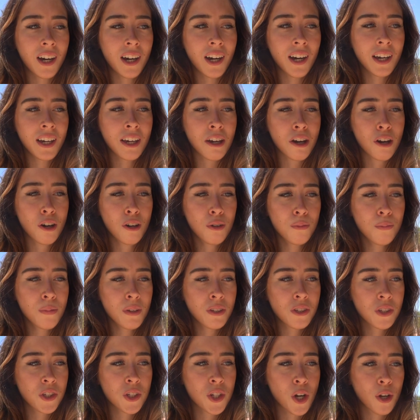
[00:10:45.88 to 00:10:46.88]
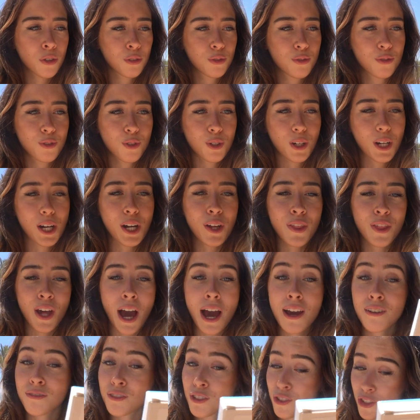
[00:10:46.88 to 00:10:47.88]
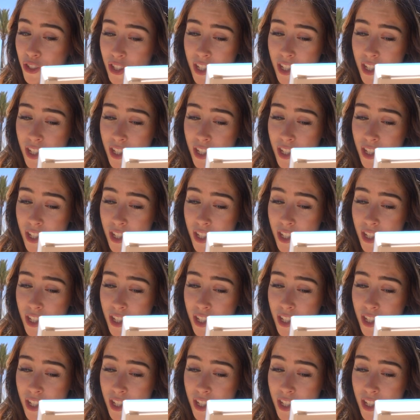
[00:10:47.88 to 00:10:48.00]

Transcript: I hope it's not for the iPhone